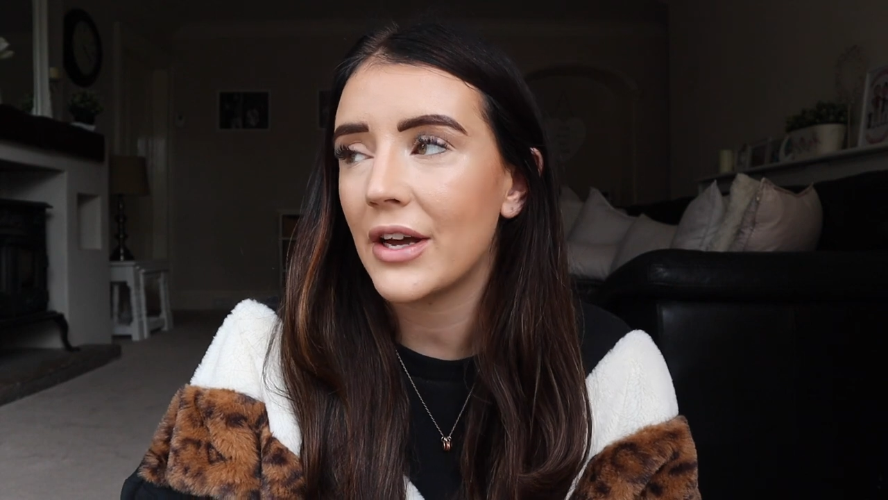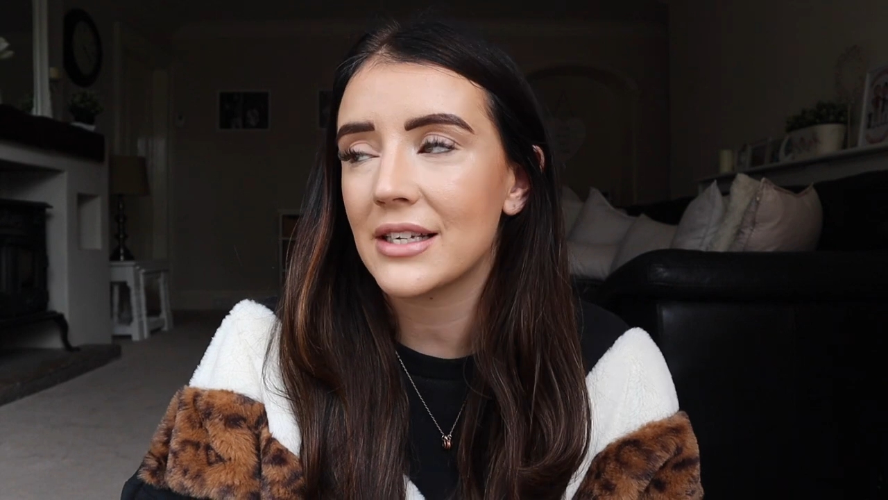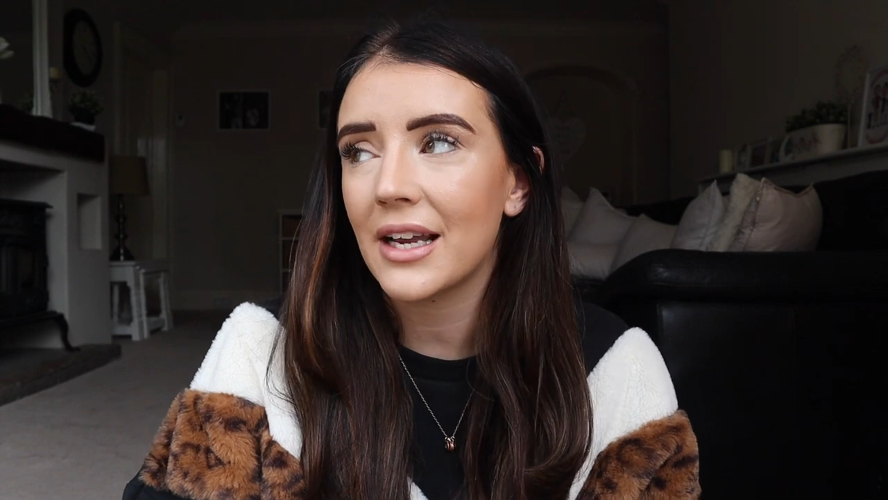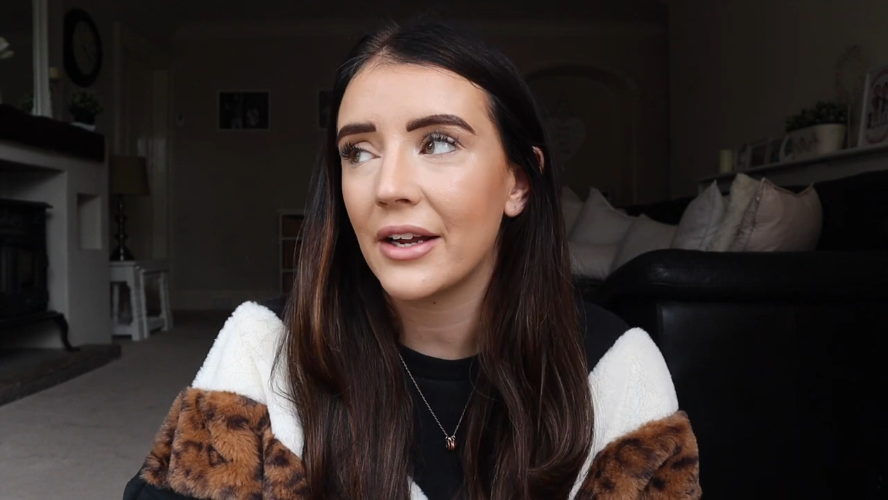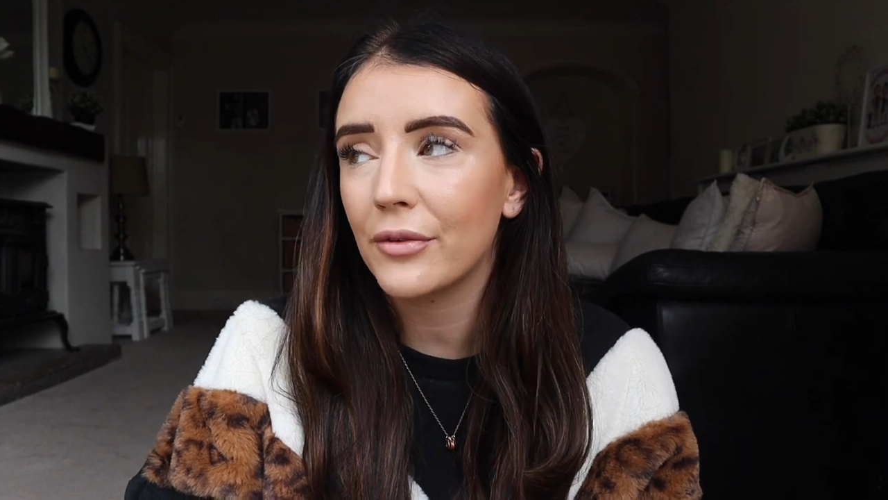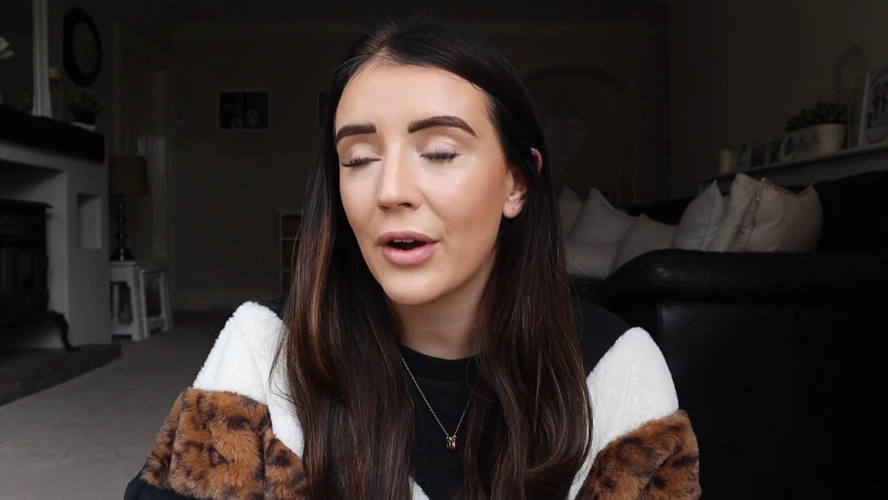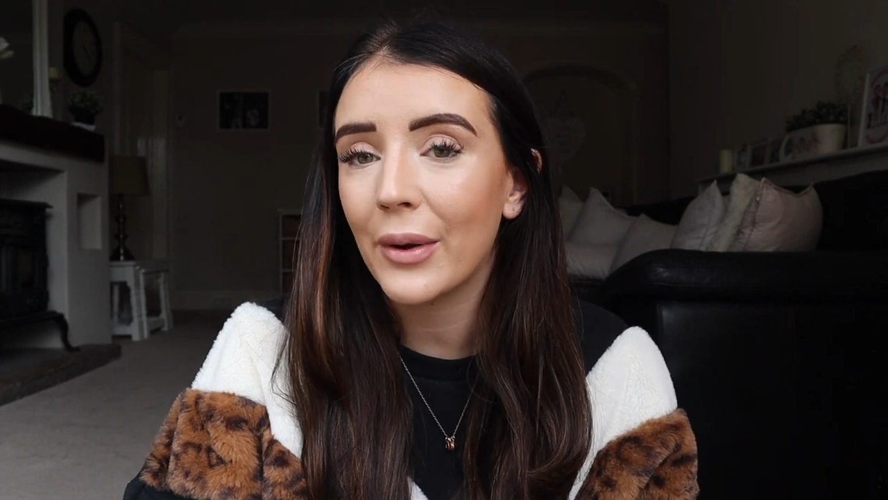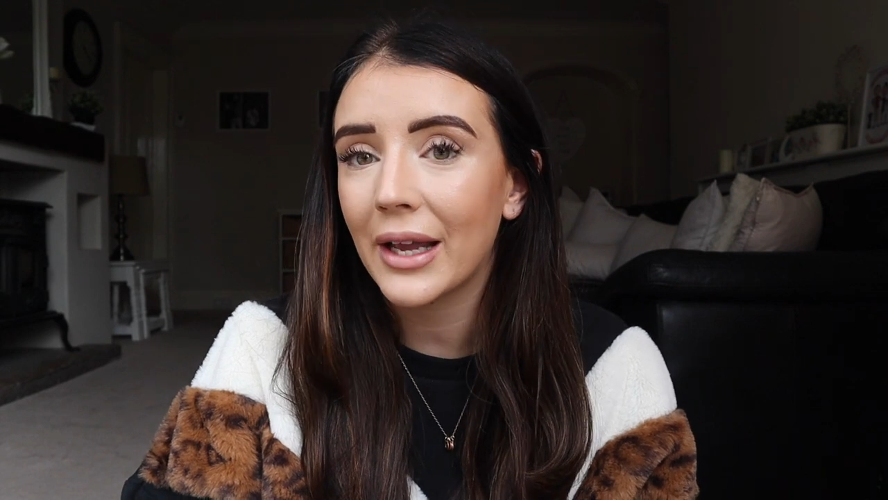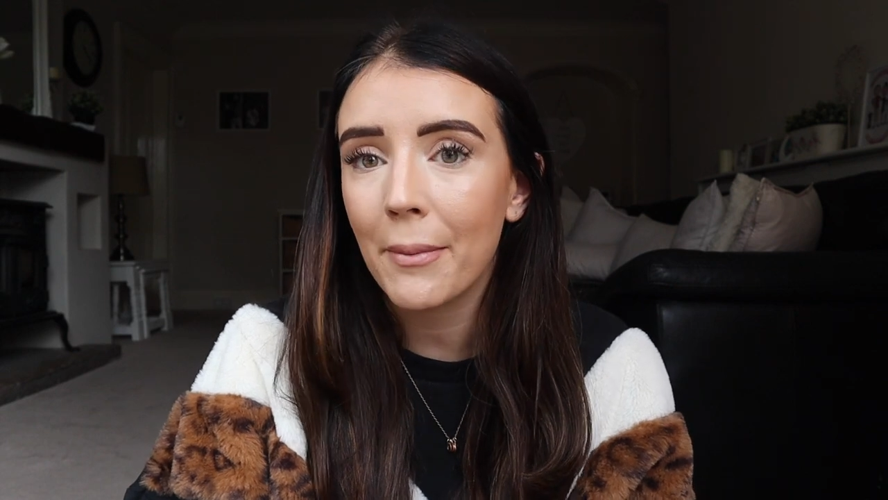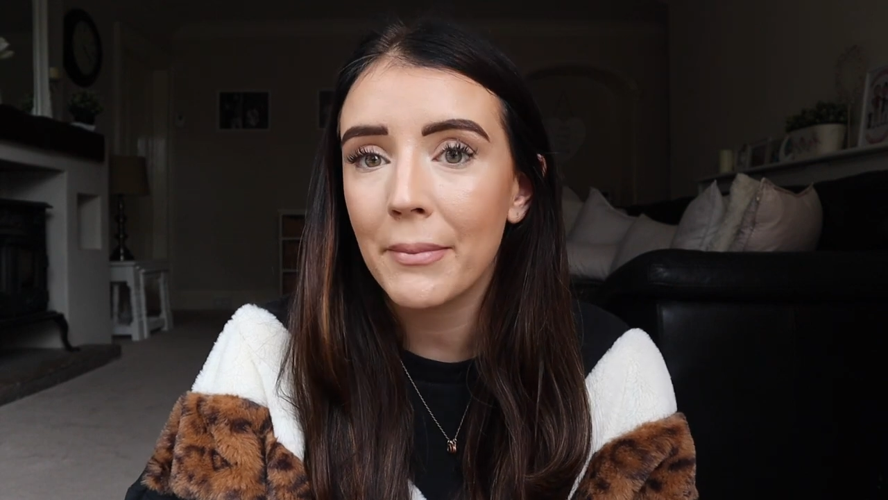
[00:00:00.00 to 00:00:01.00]
that's kind of
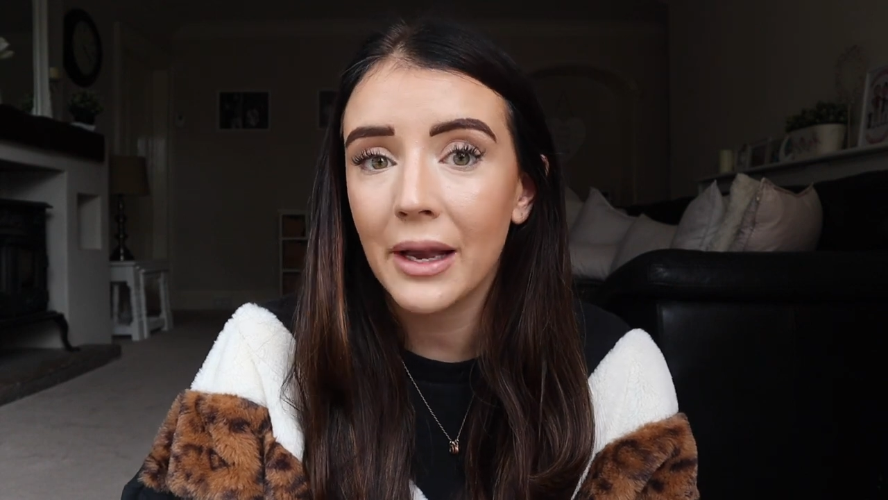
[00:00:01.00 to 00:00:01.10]
how it can